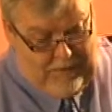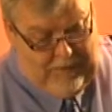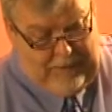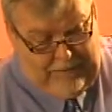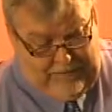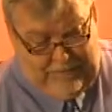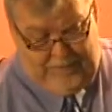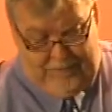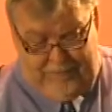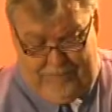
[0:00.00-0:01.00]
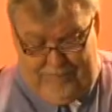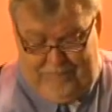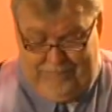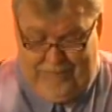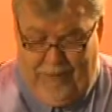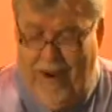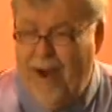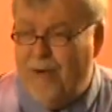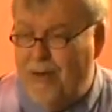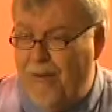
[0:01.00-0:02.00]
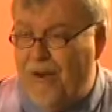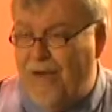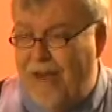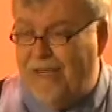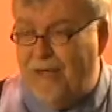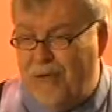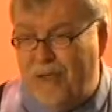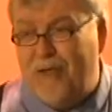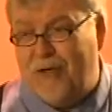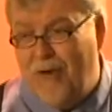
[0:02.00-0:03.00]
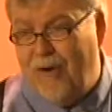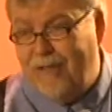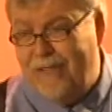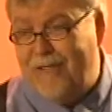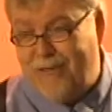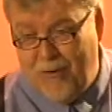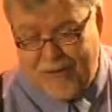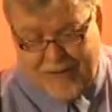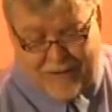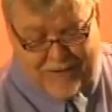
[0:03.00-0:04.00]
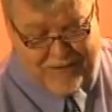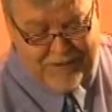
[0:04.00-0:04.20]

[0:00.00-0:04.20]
And Byron, I'm not going to ask you what you score on these questions